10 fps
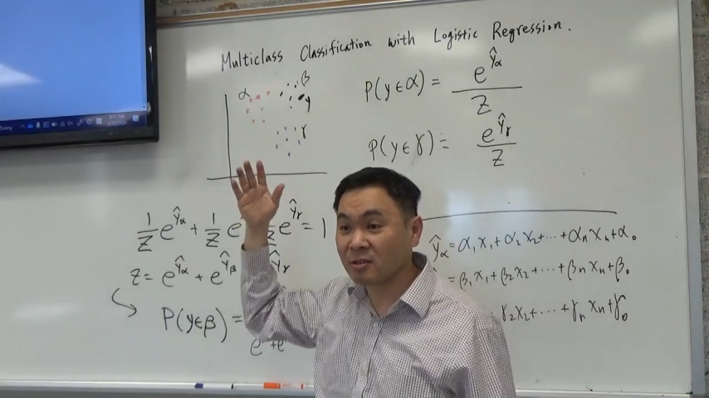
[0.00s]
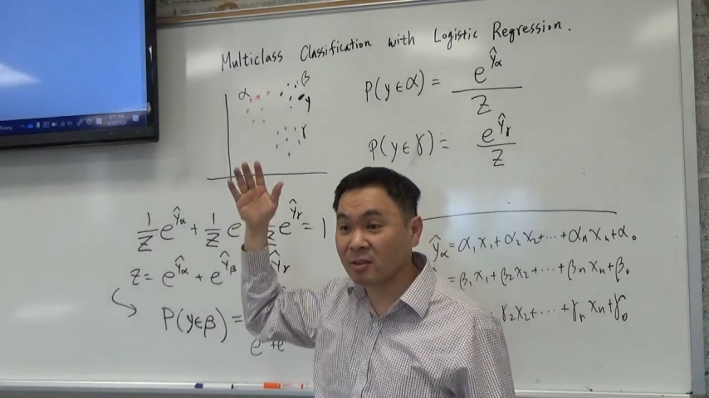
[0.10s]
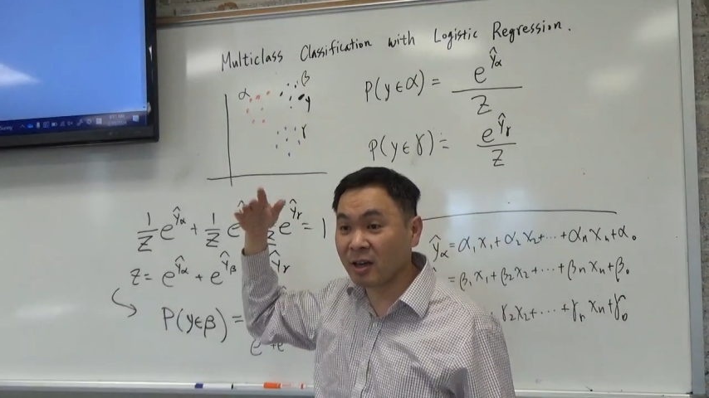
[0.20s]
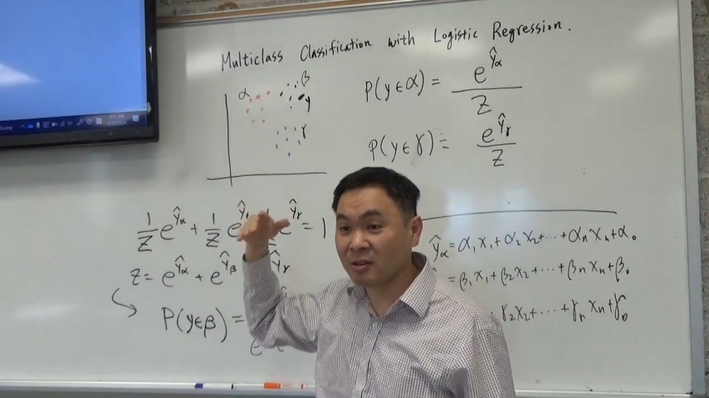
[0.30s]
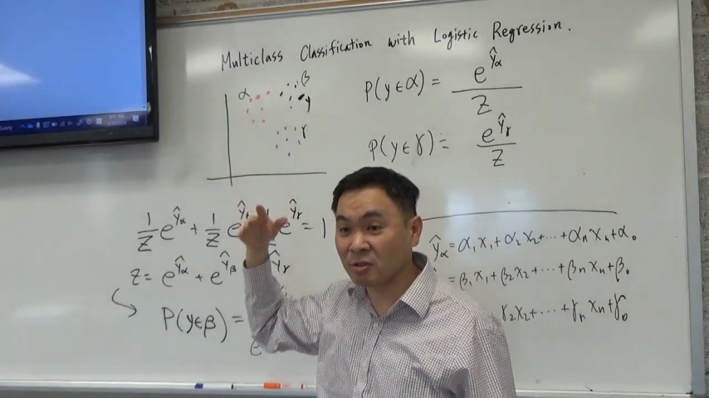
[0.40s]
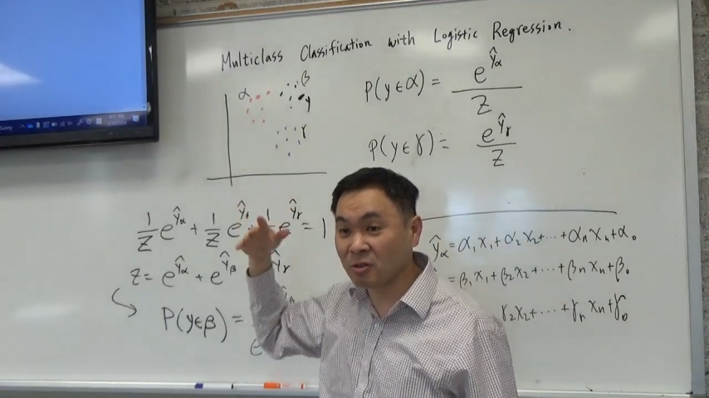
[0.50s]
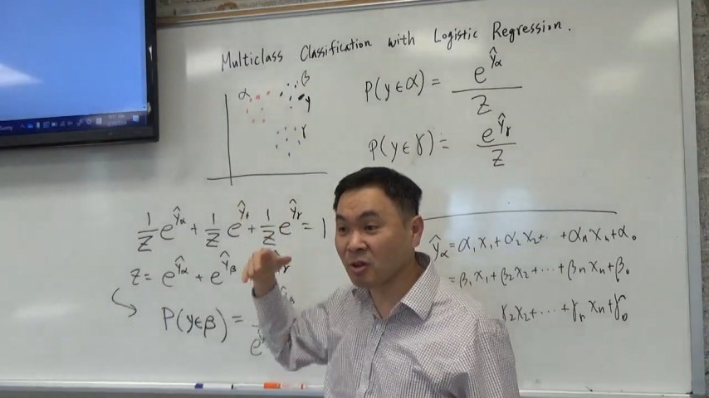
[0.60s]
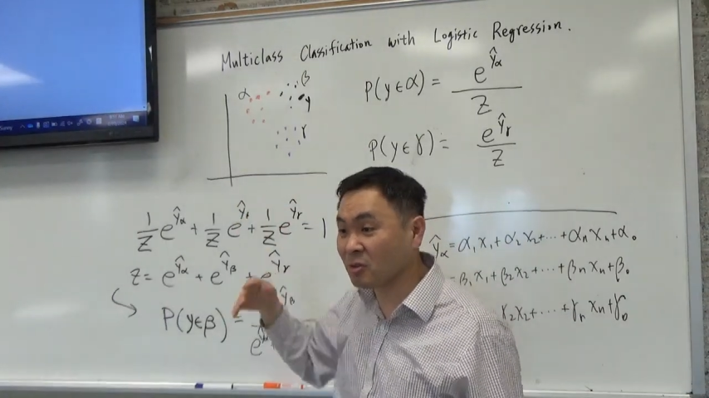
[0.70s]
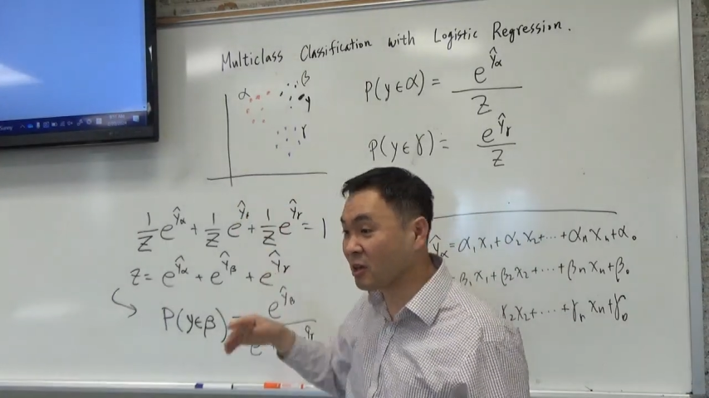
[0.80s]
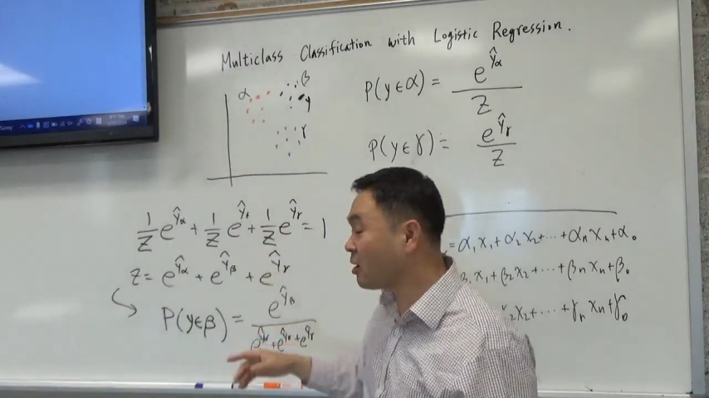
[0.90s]
Then you
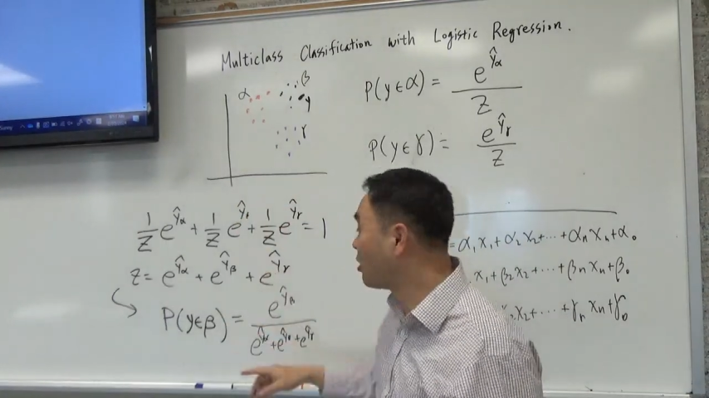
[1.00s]
know that,